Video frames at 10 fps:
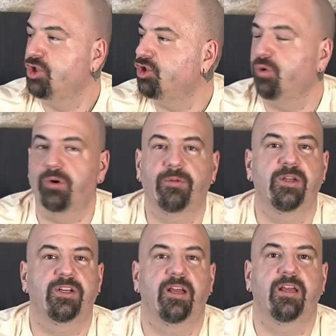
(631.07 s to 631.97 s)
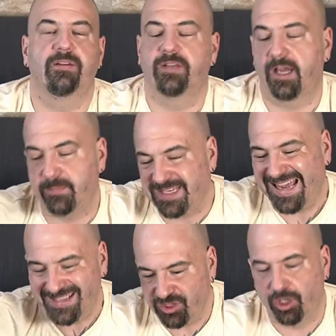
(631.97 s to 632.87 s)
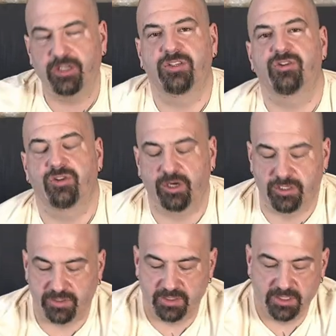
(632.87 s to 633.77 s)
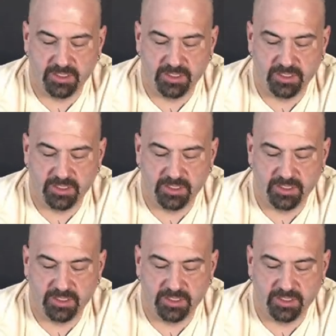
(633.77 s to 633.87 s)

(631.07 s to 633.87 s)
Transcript: two or three times as long to charge.